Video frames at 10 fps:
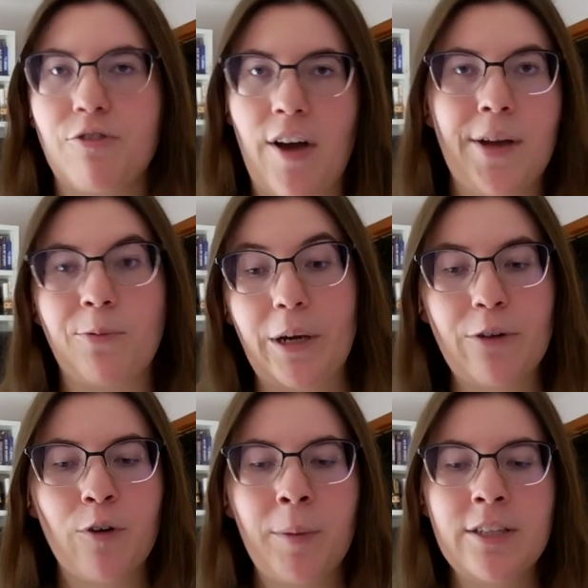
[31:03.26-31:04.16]
a fine
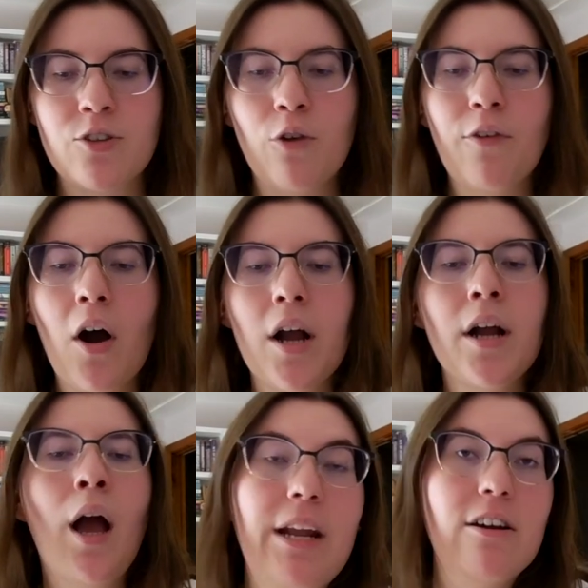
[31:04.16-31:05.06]
read for me so
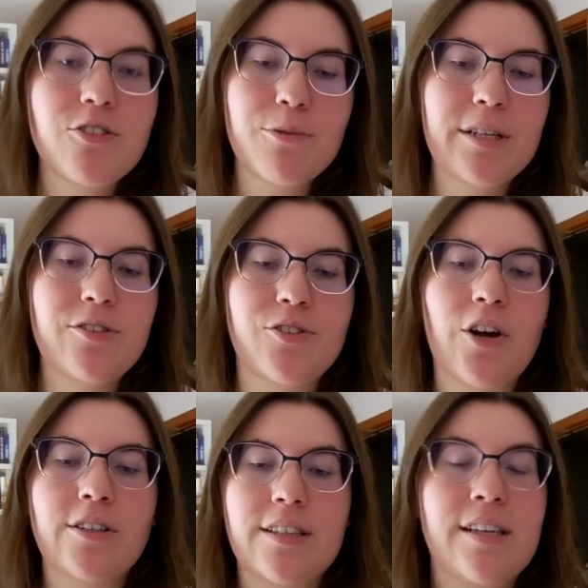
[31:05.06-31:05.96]
far. But I also did
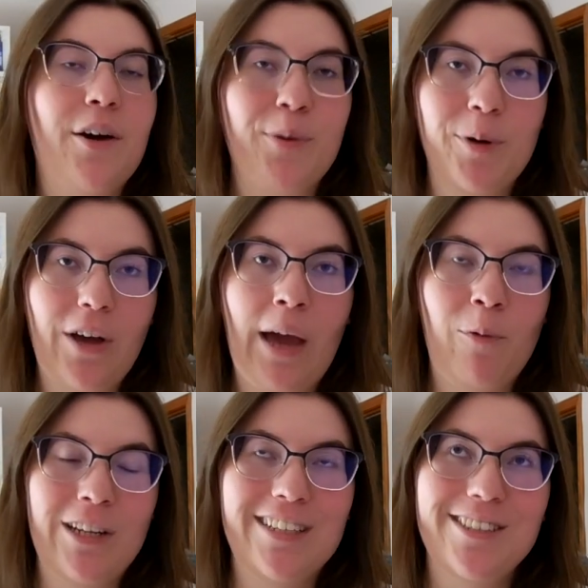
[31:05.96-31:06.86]
start the other book I
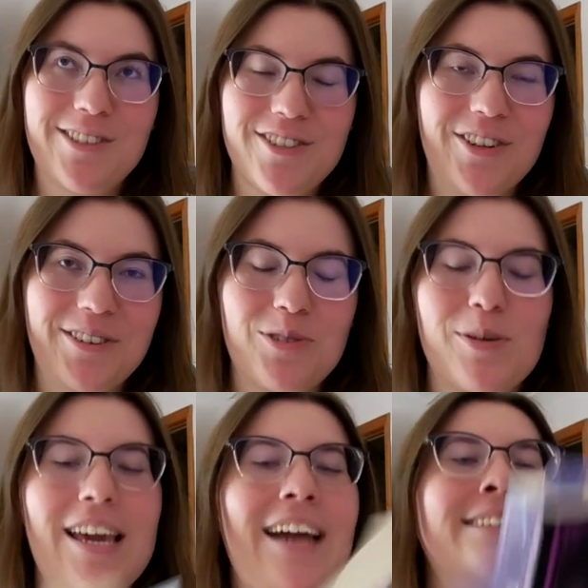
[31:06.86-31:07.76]
wanted to start this
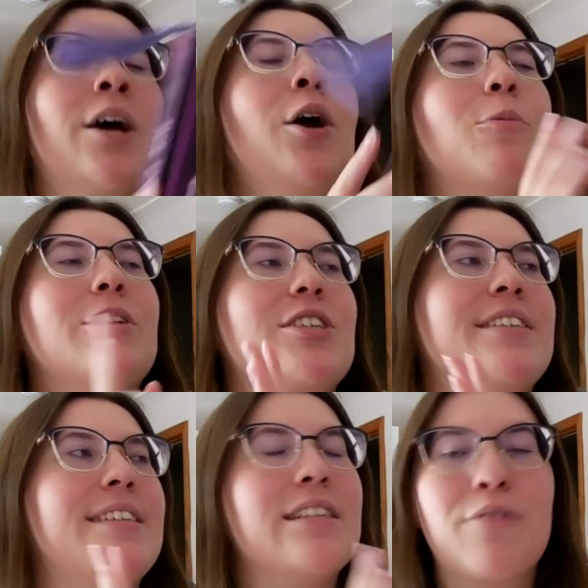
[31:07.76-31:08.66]
weekend, which
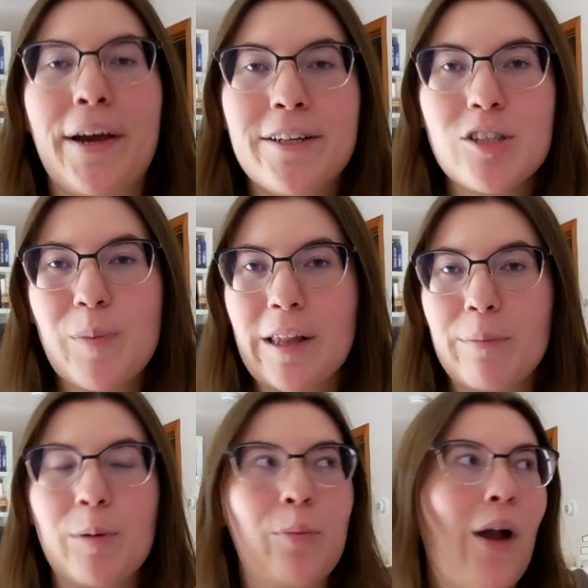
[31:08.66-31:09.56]
is The Diviners by
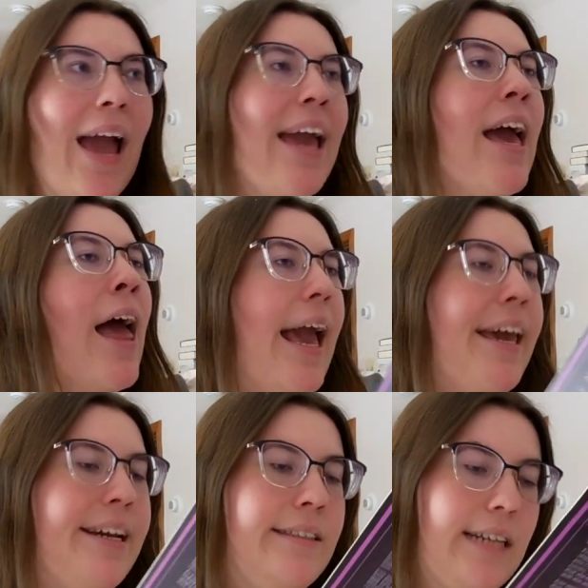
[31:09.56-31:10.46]
Libba Bray,
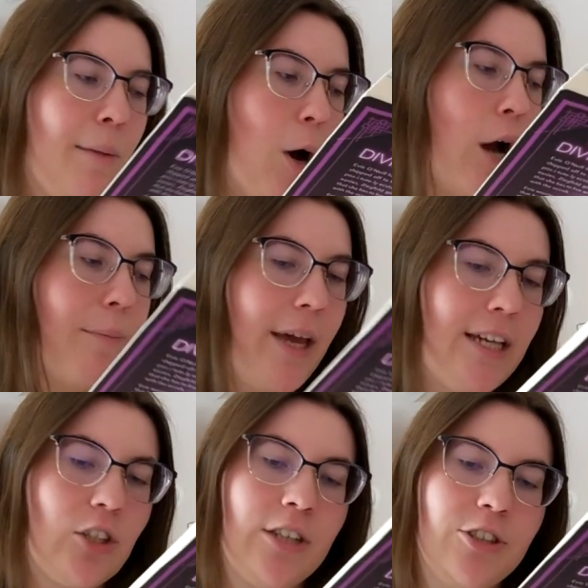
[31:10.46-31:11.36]
and I'm on
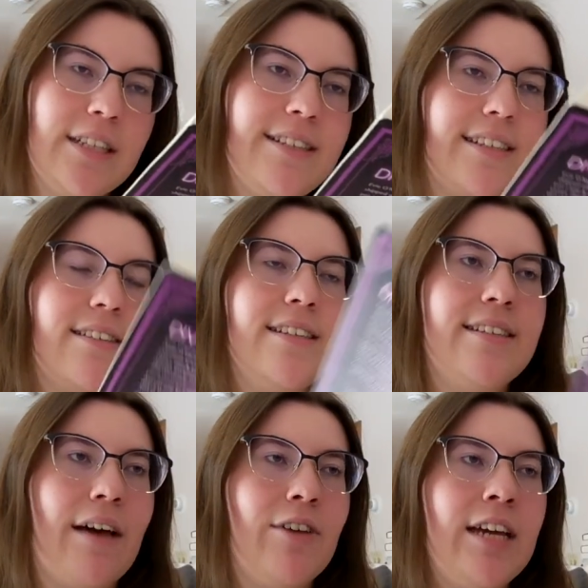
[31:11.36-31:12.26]
page one hundred
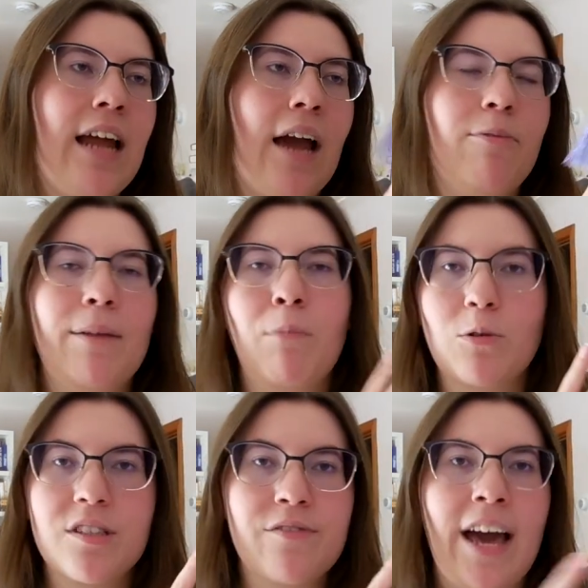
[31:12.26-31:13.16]
sixty-seven. I read
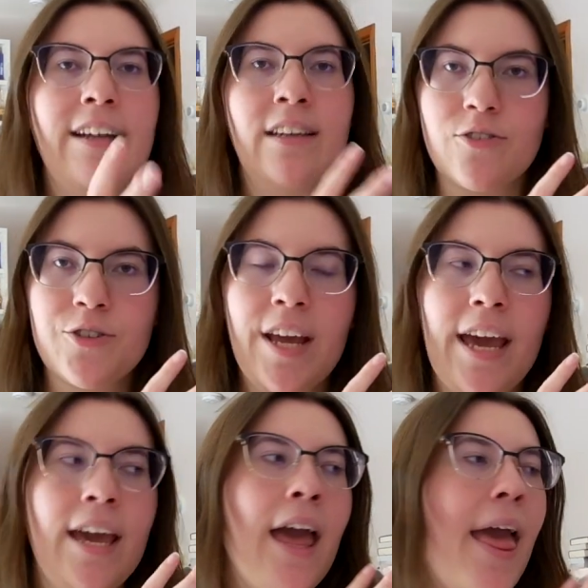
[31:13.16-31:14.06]
most of that
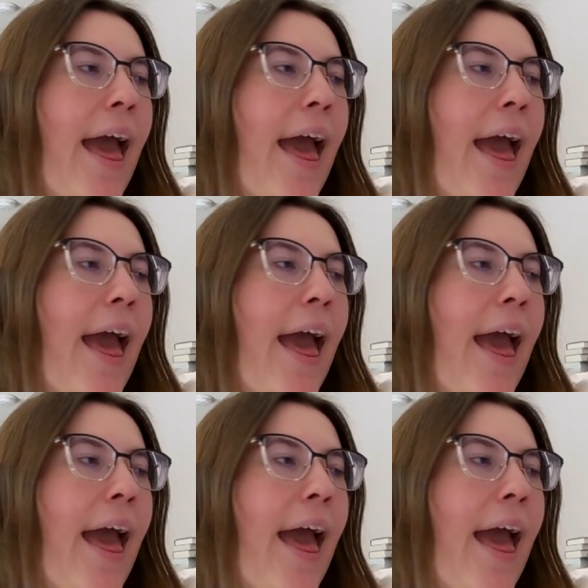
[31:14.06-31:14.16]
yesterday,